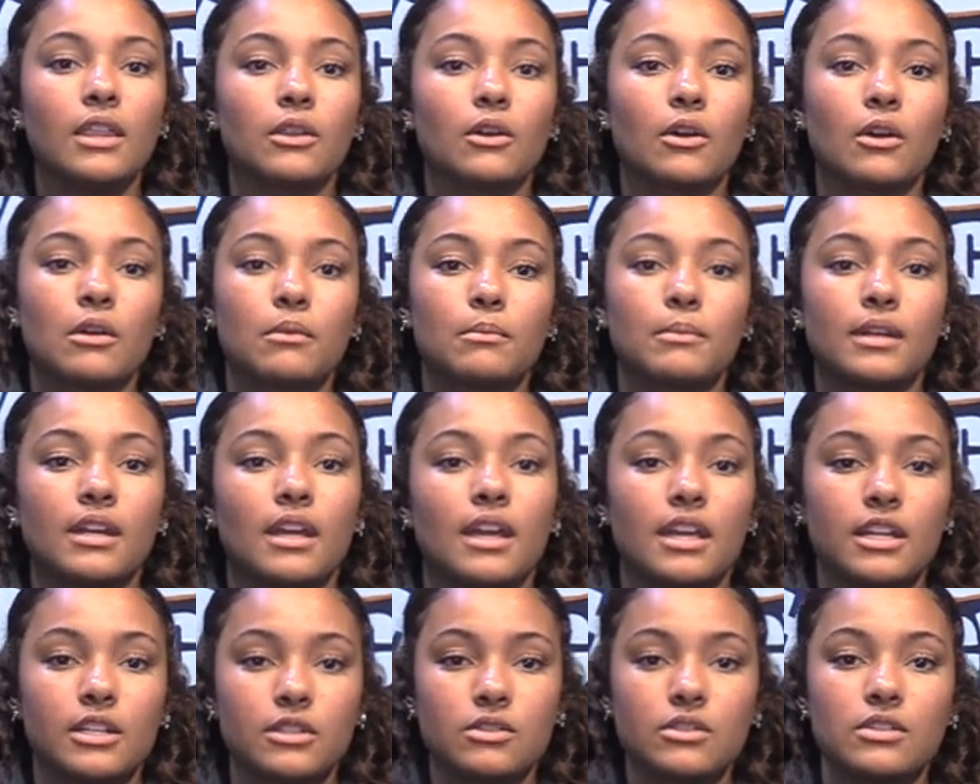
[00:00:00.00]
There will be
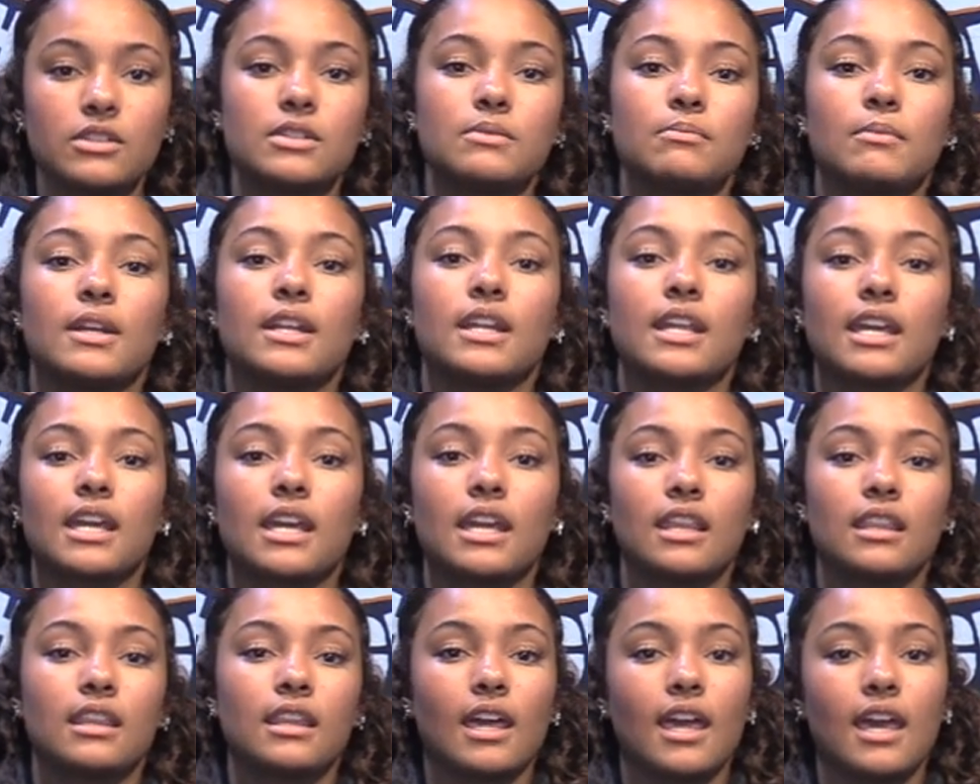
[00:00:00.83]
an interest meeting
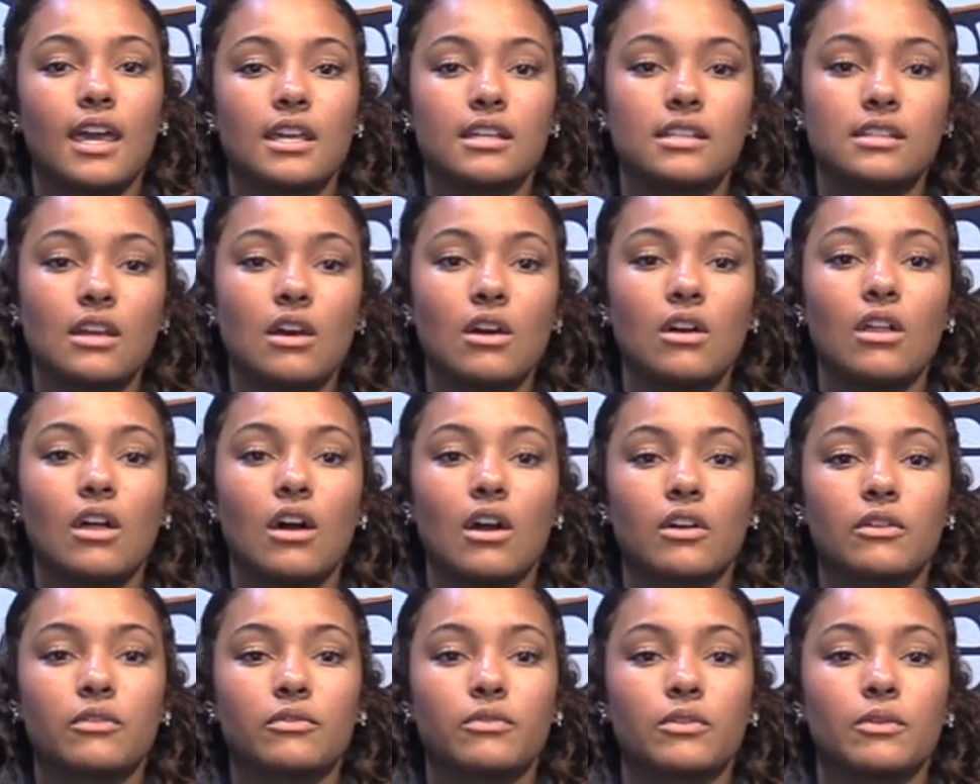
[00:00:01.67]
in the
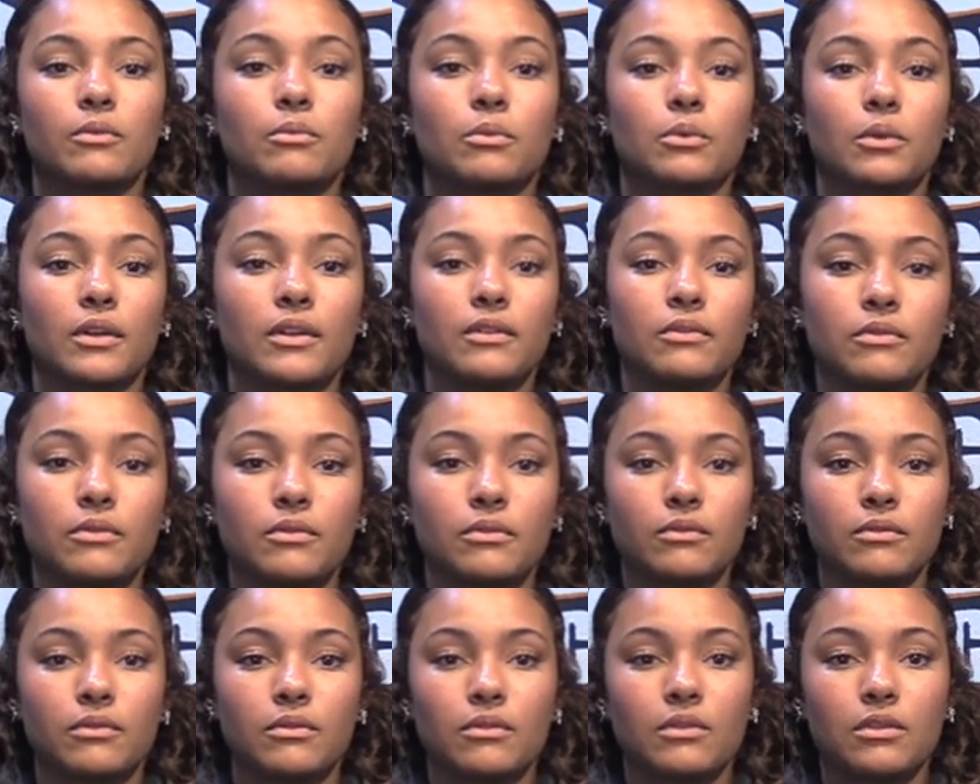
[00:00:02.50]
SLR from 3
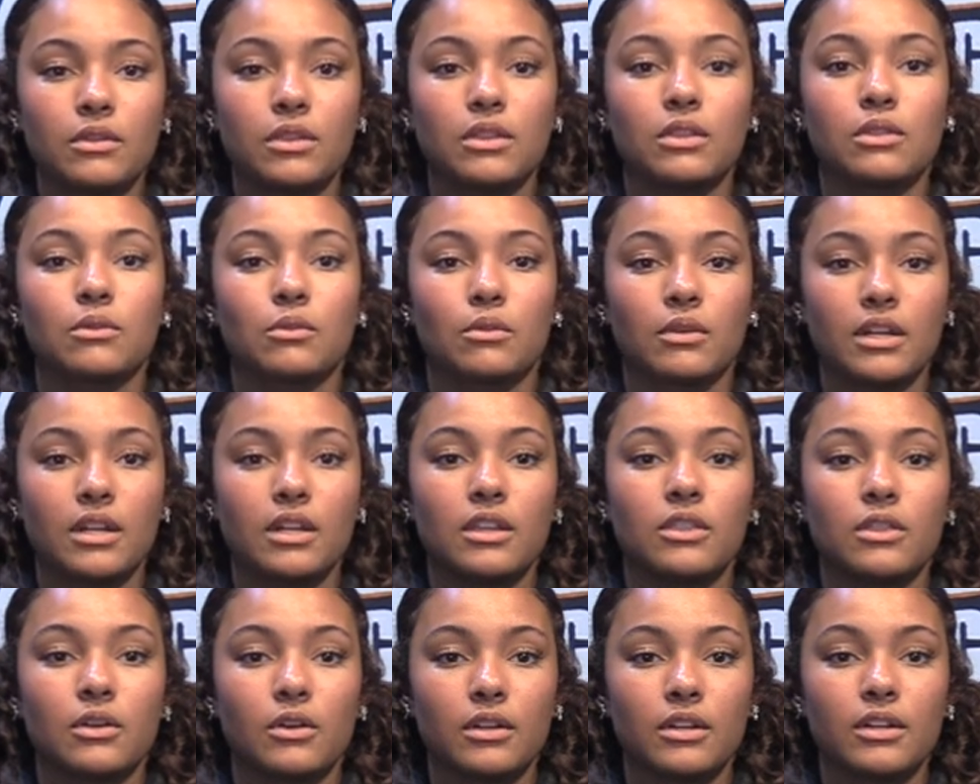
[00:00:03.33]

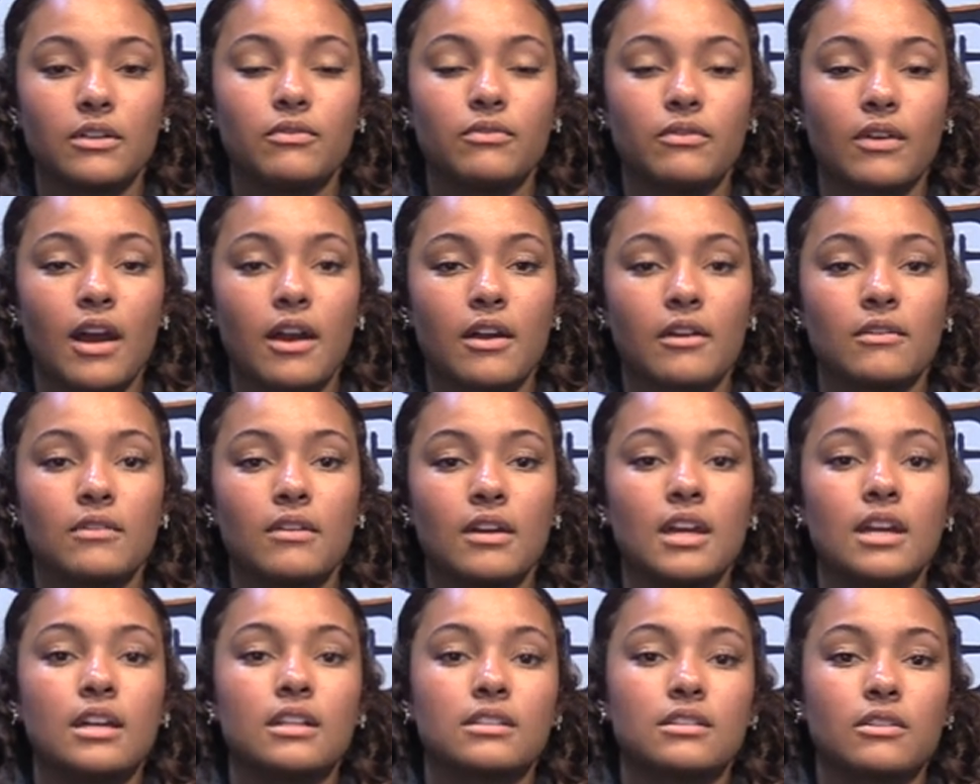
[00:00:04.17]
3:35
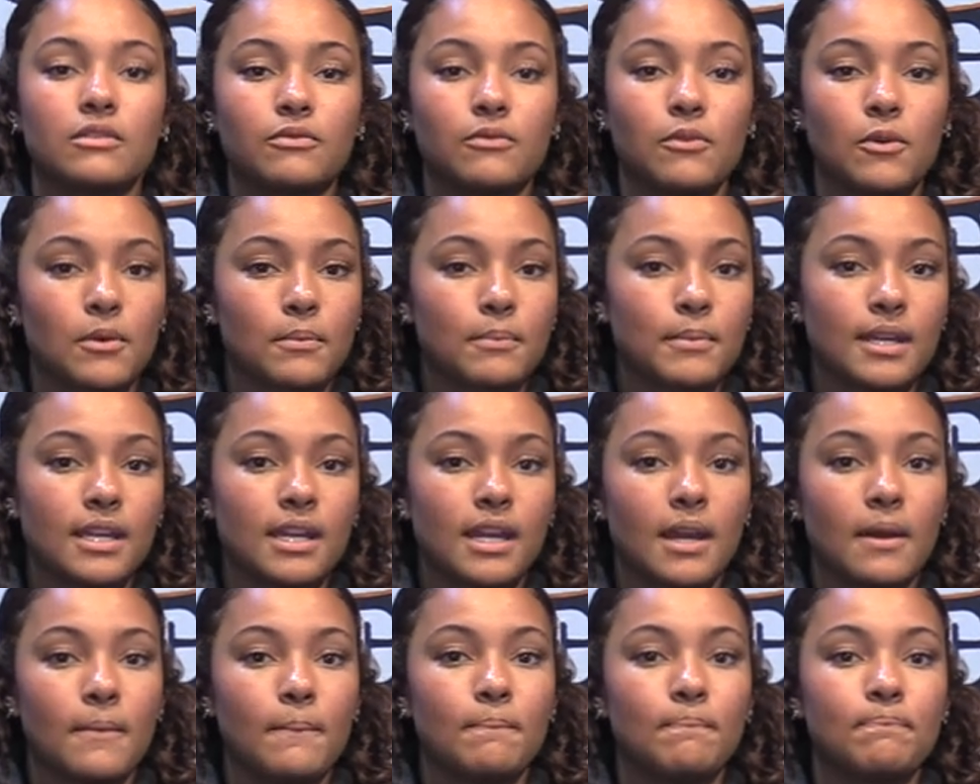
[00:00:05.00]
to 4
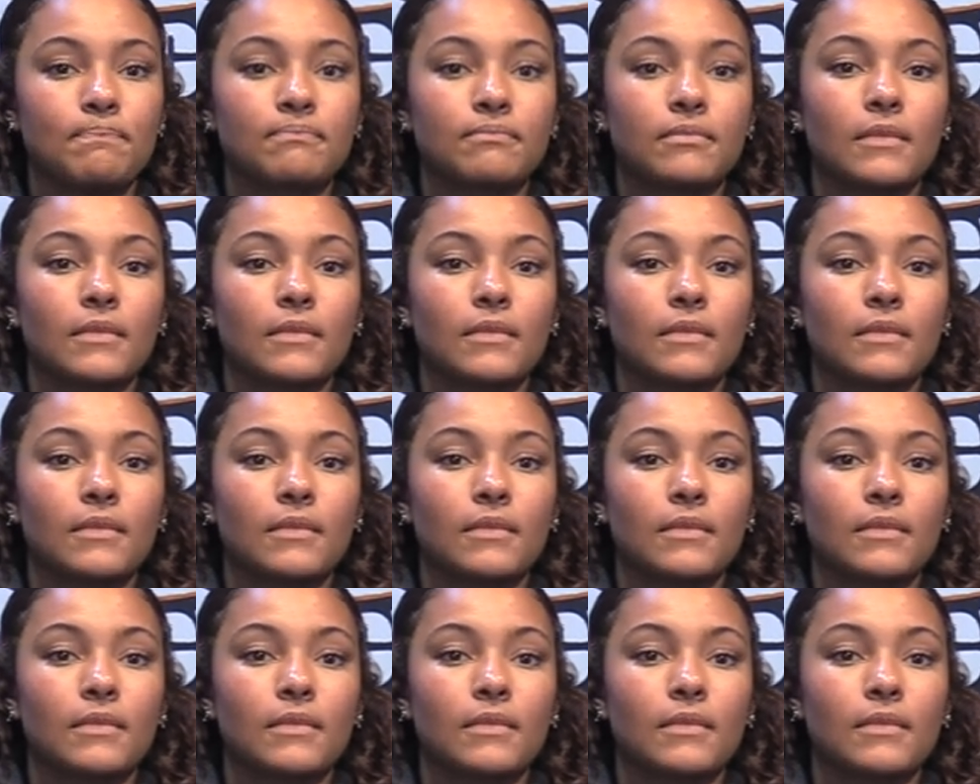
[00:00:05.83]
p.m.